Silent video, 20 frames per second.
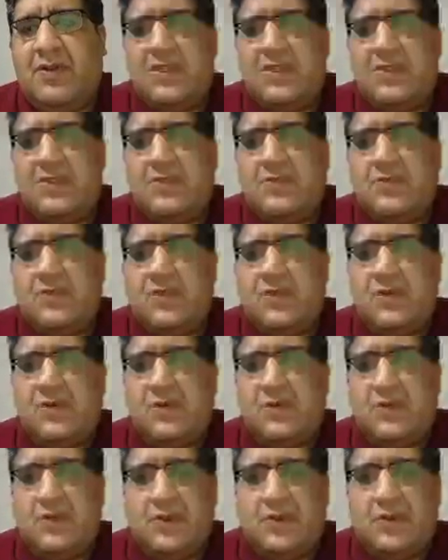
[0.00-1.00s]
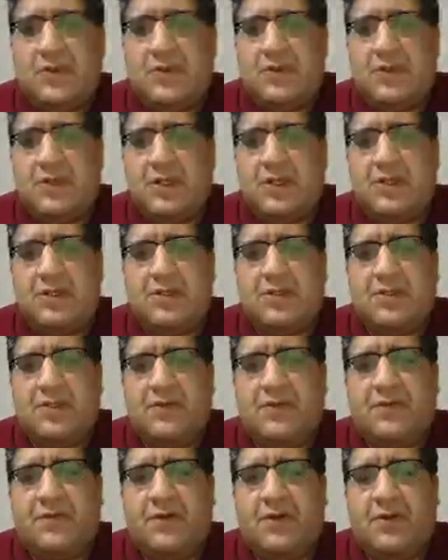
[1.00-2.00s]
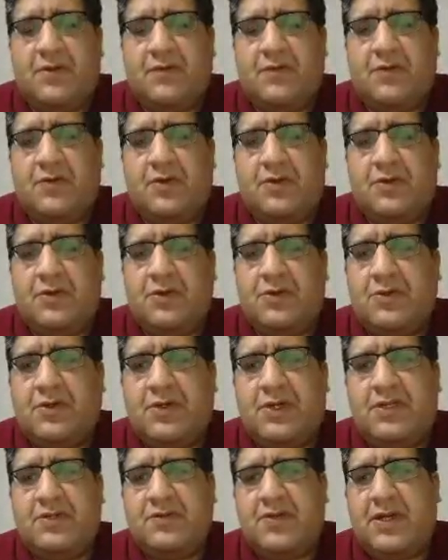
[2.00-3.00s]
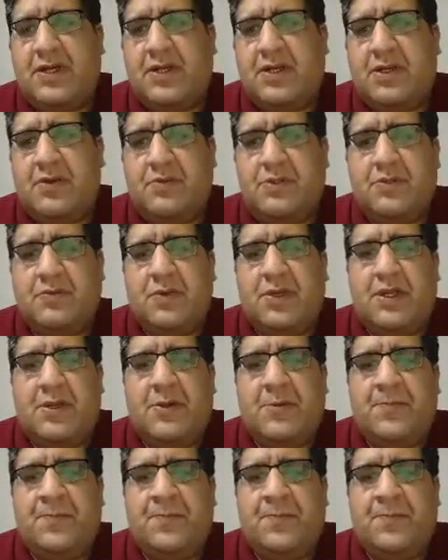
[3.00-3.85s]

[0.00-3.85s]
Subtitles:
This is what we have written. That is in front of you on your screens right now as well.